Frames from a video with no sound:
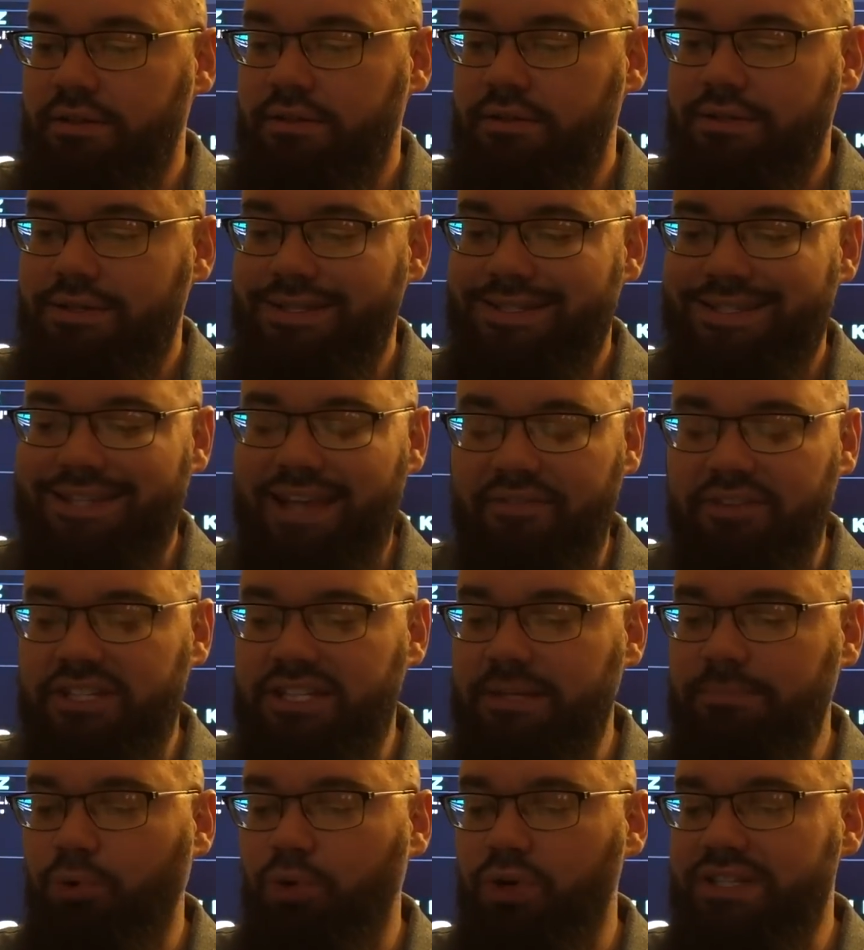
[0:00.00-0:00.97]

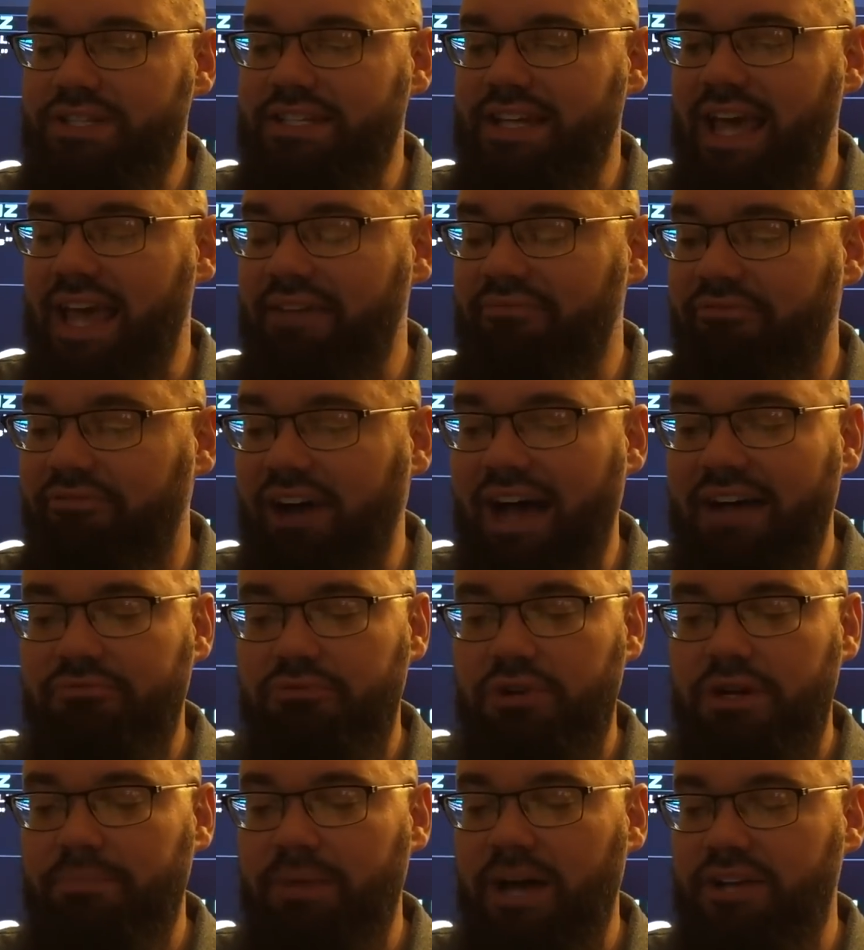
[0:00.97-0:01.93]
17 points a game,
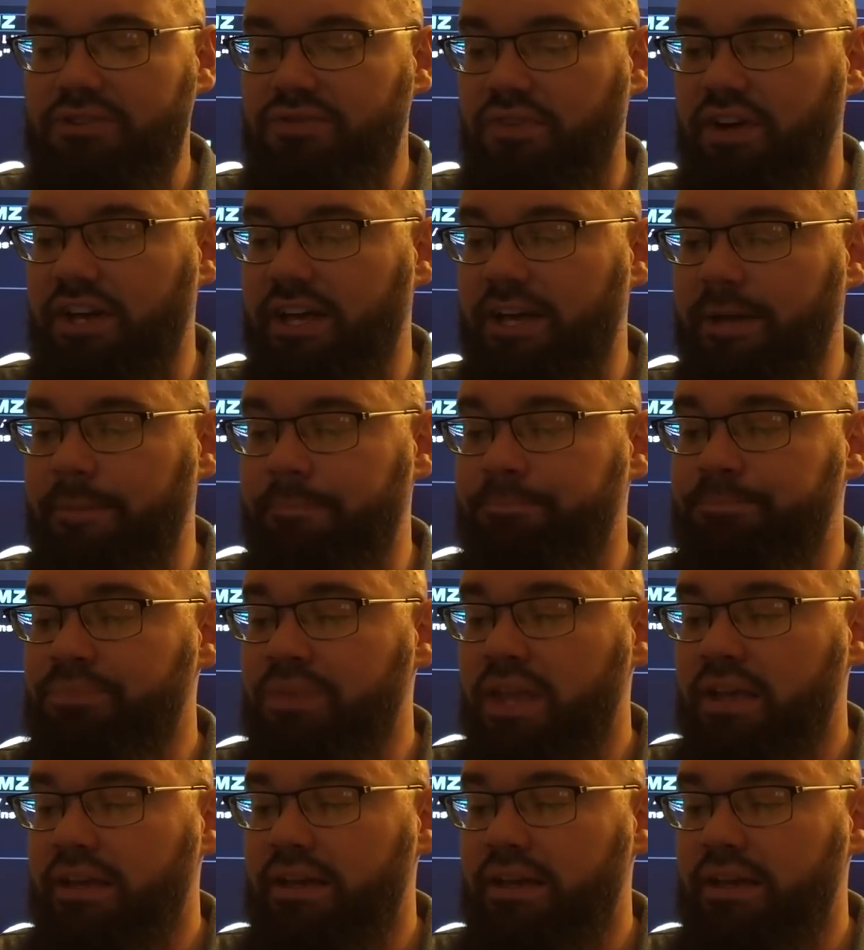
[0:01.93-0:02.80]
5 rebounds for him.